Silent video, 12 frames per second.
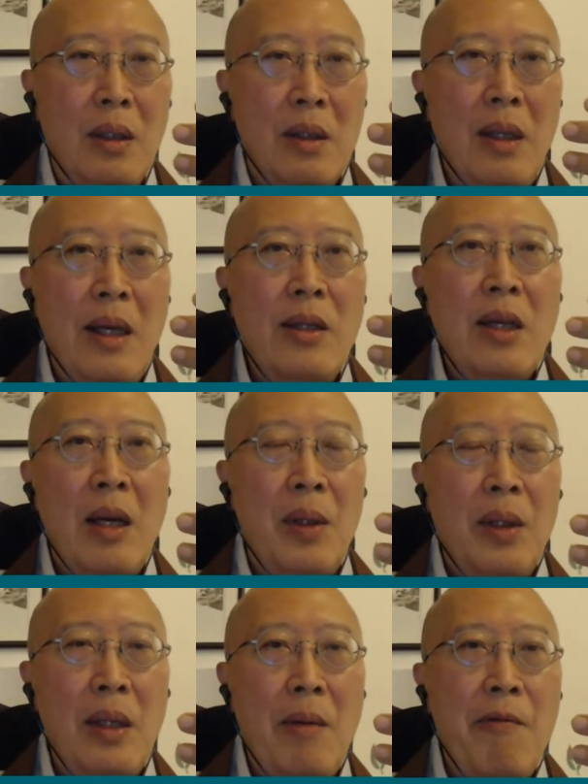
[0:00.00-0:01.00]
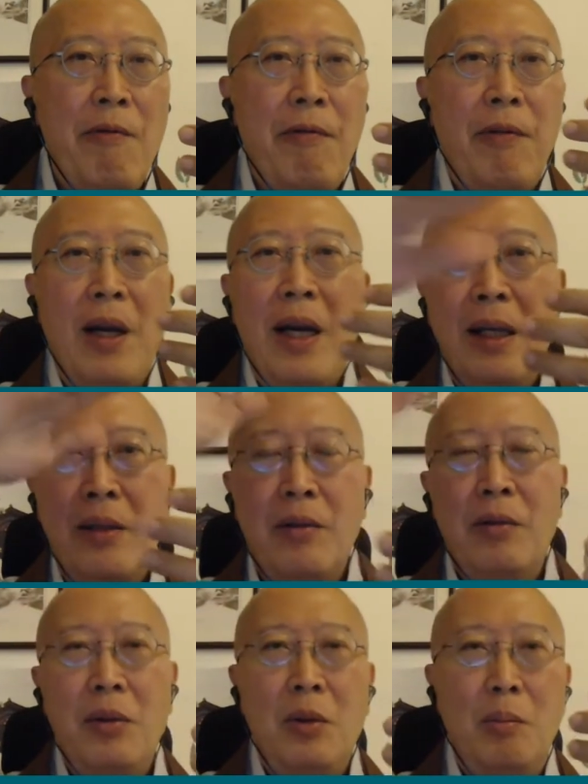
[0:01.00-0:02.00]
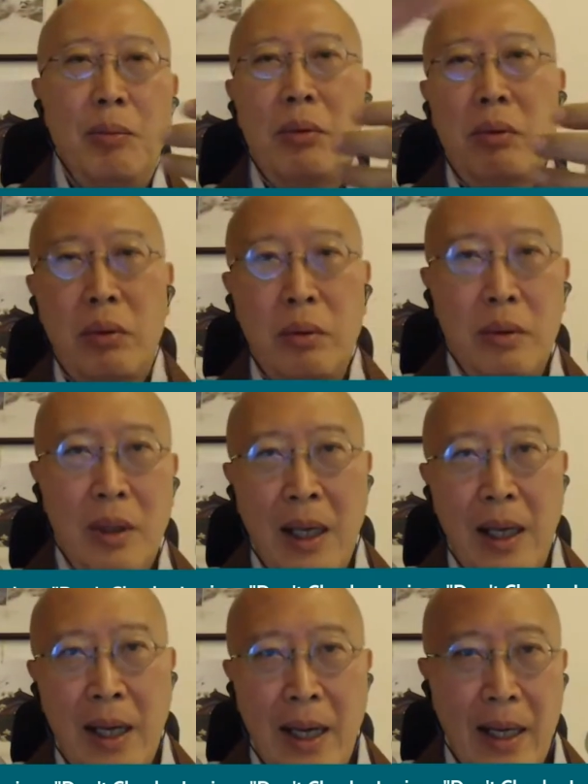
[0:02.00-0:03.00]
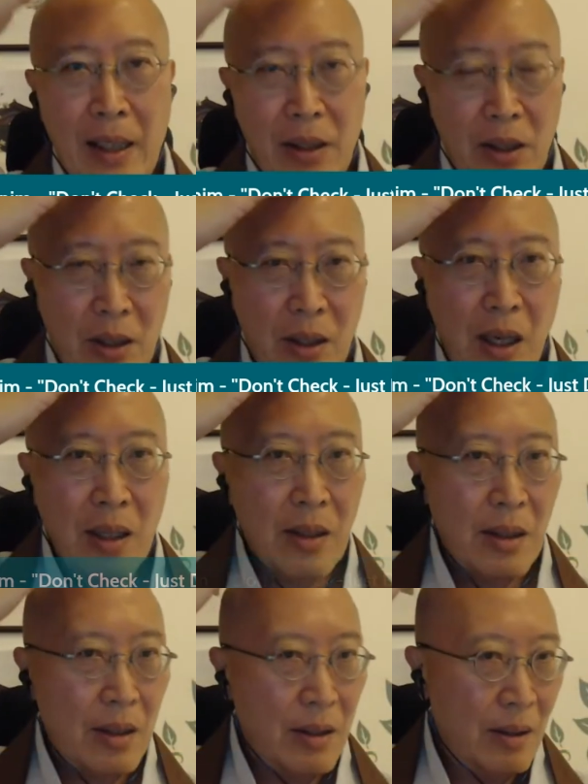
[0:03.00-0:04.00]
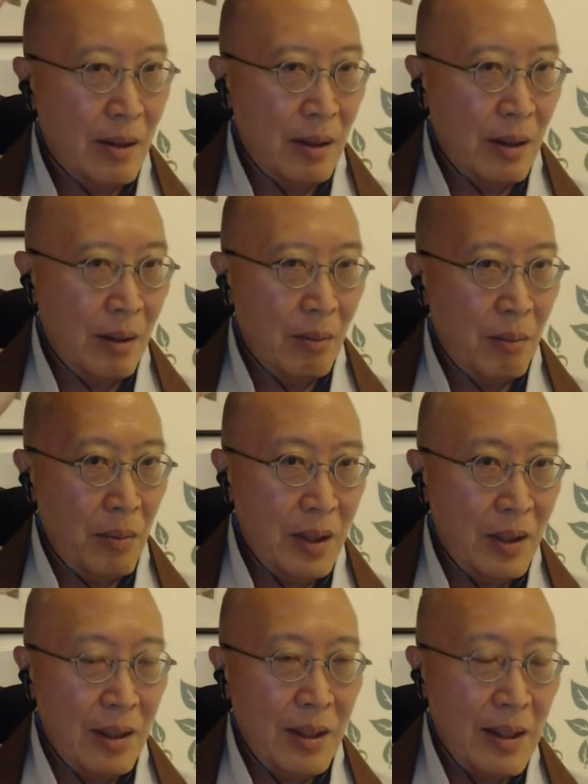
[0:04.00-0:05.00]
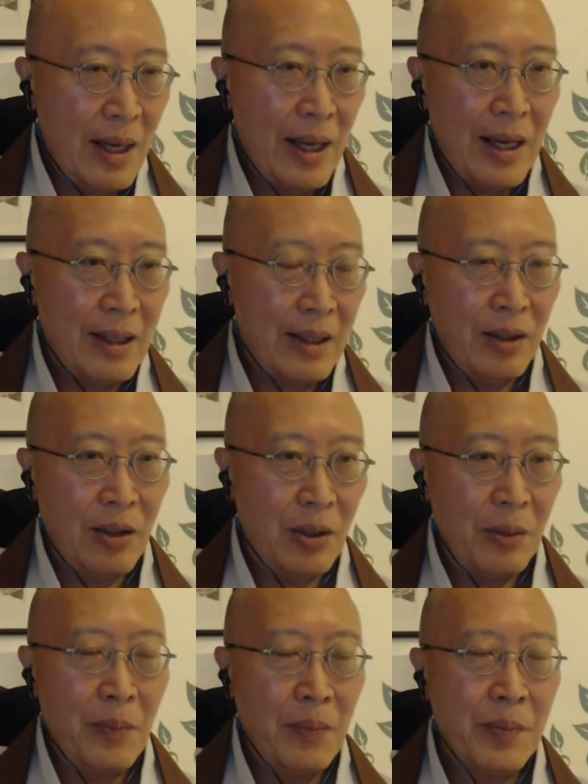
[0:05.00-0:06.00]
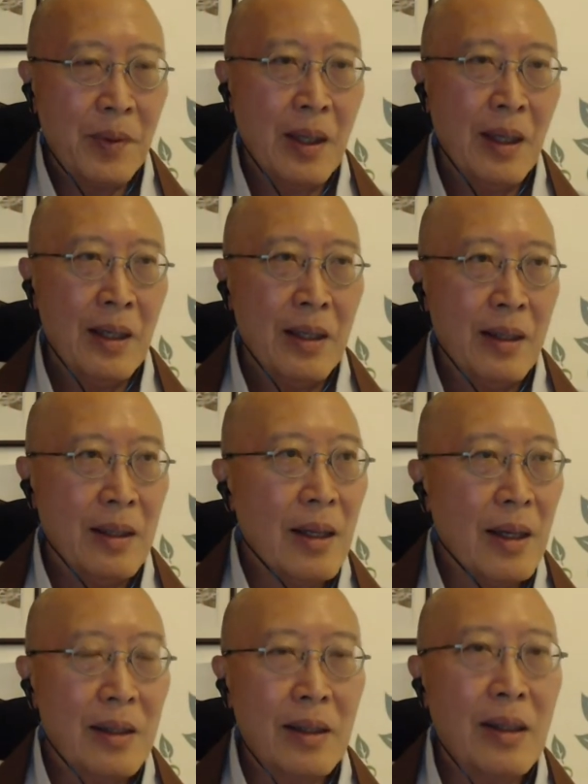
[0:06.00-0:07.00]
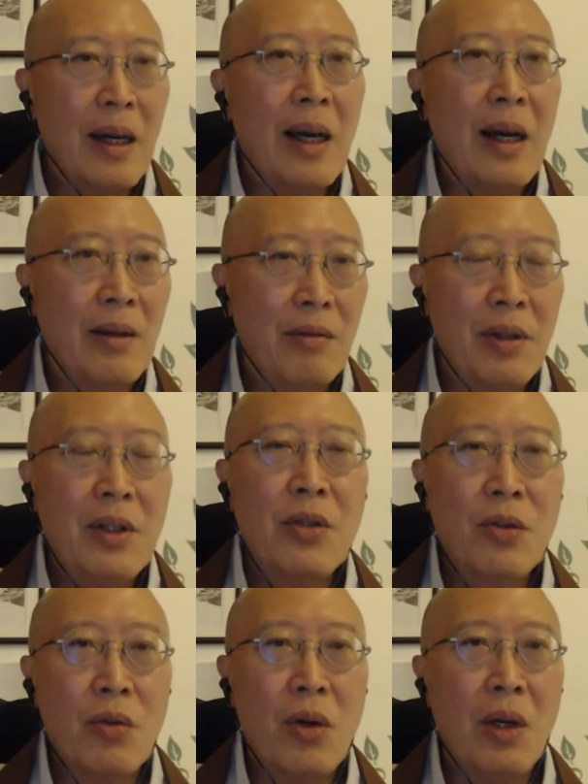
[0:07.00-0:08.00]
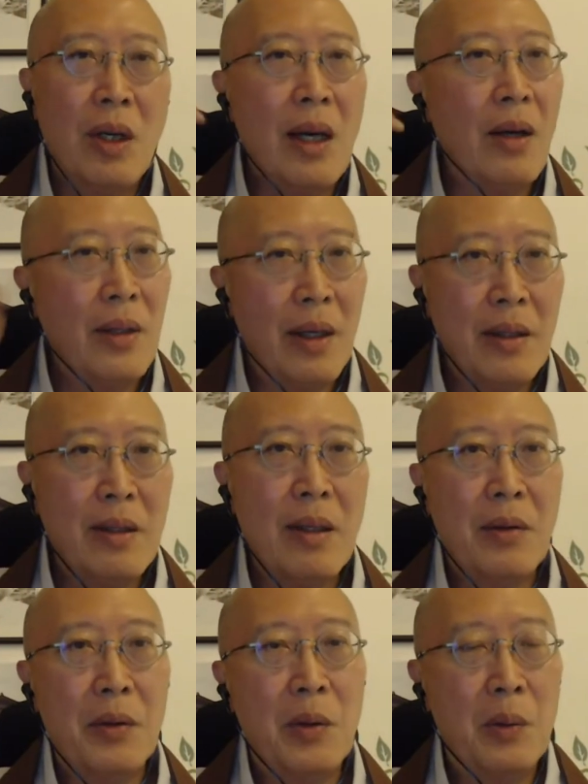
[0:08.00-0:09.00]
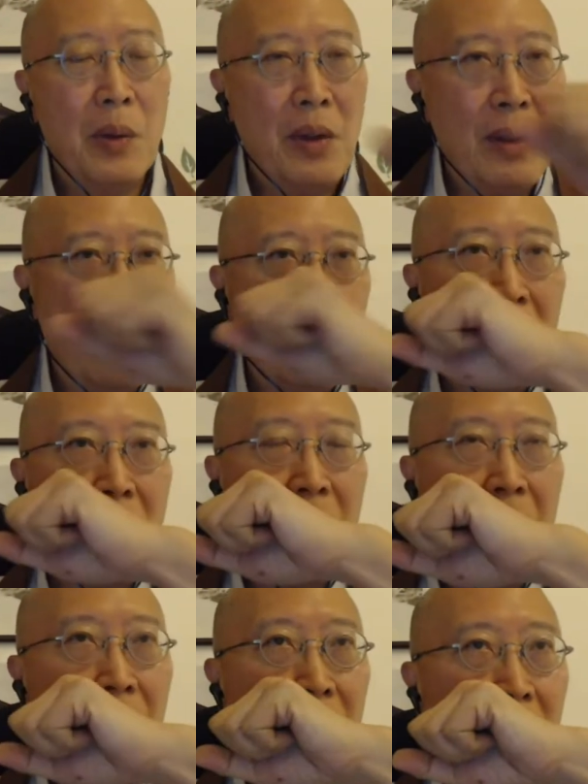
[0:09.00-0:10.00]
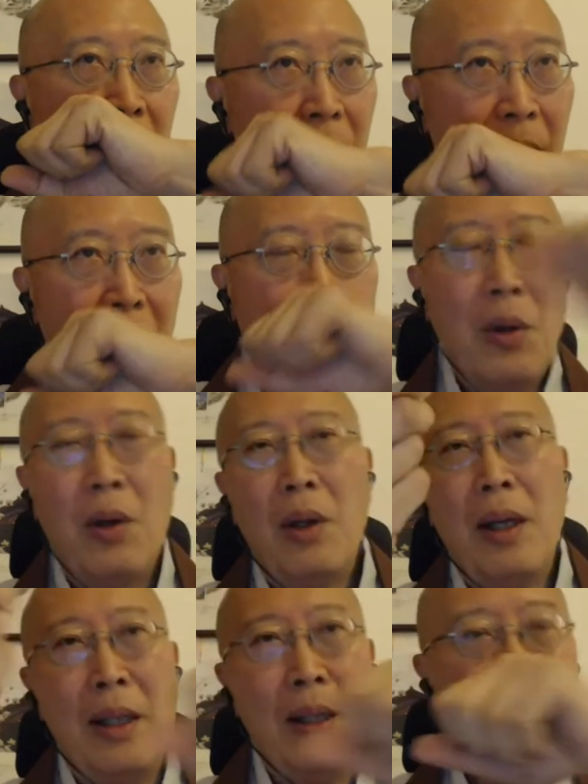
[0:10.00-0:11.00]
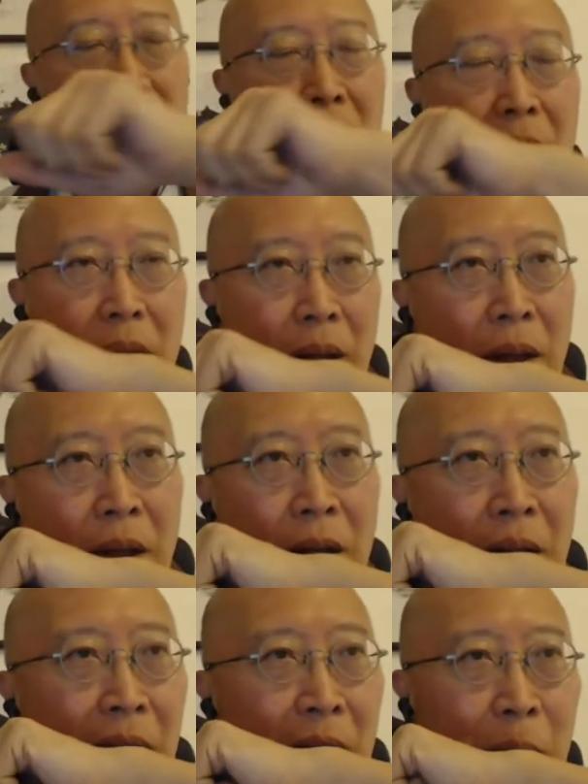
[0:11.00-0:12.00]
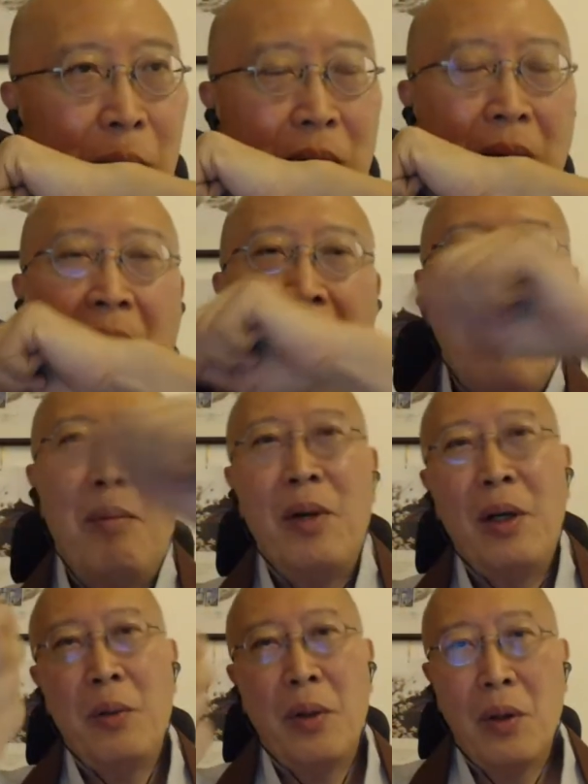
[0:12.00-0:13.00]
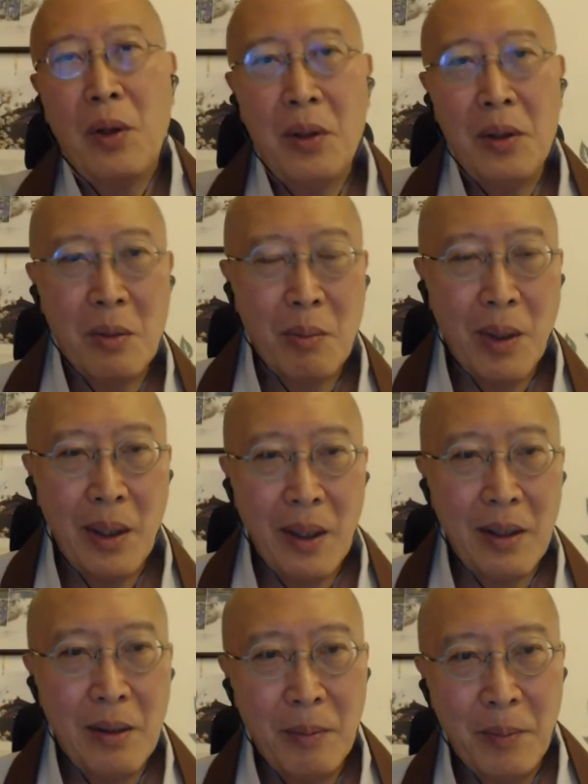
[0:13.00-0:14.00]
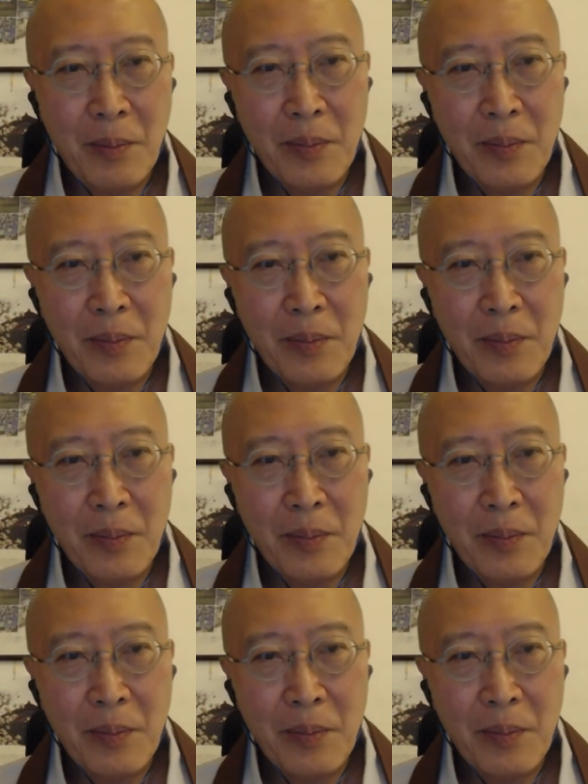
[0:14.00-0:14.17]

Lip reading: sledgehammer came flying through, and it just missed his head. This other guy, very strong guy on the other side of the wall, was knocking down that wall, and he just was hammering with all his might.